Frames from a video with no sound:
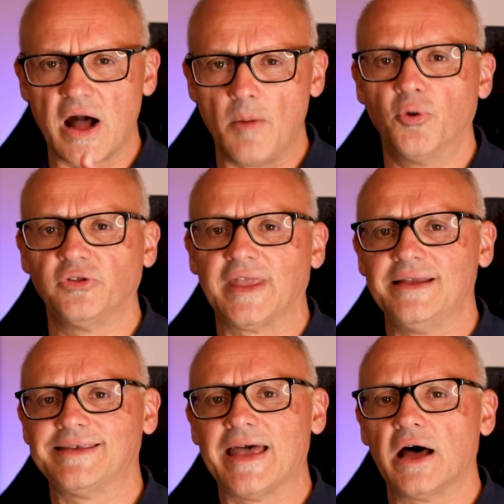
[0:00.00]
I'll put
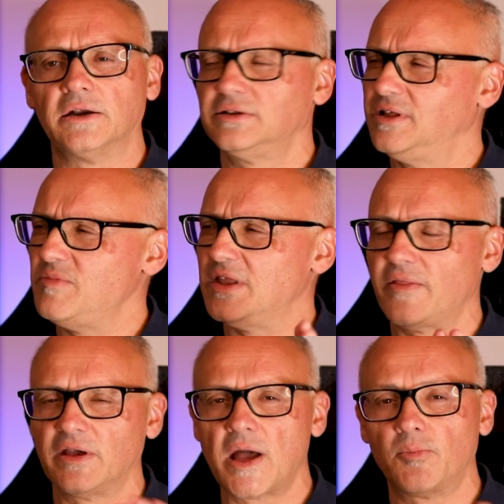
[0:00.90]
dates out. Give me
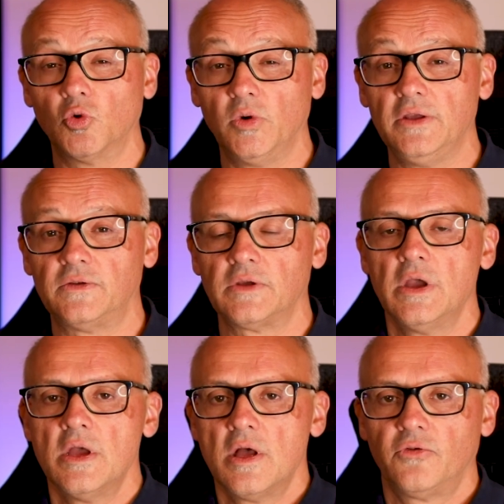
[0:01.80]
another couple of weeks,
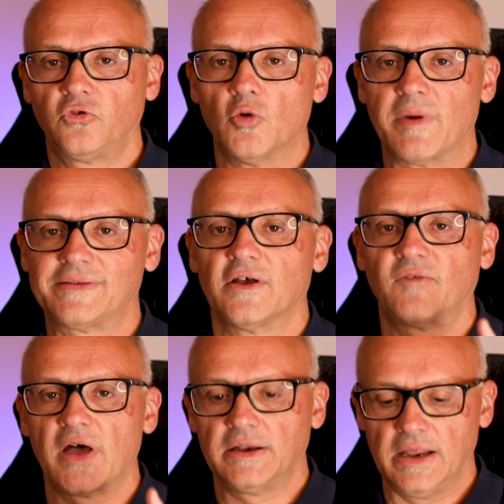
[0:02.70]
sort
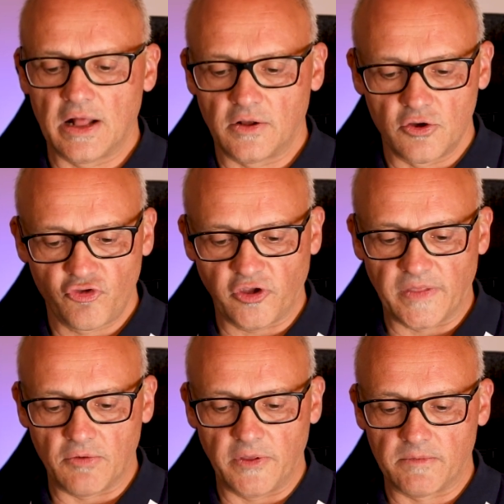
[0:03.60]
myself out, and I'll share
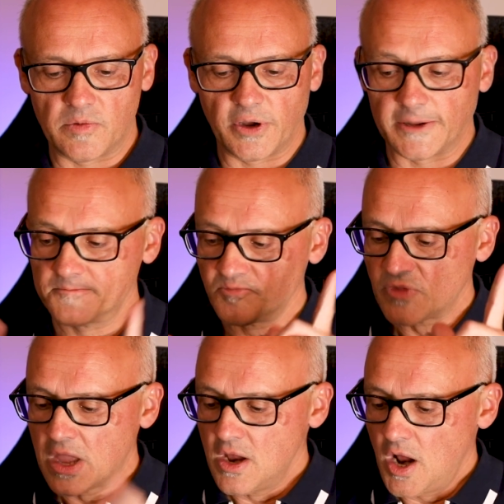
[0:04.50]
that with everybody.
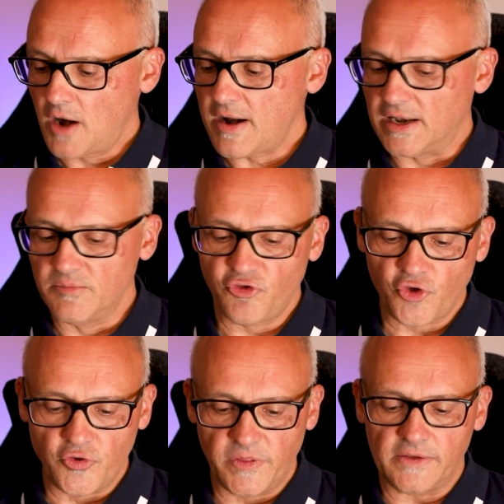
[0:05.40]
All right, let me
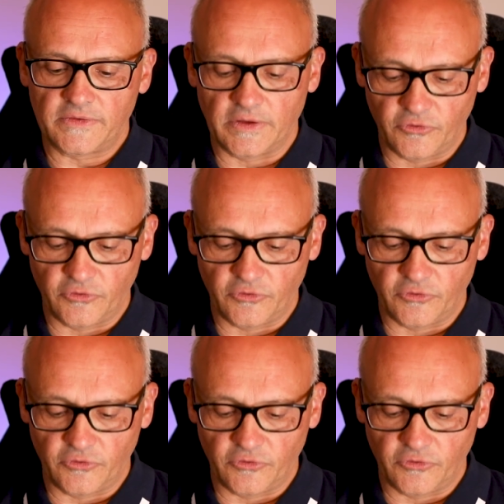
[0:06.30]
show you this.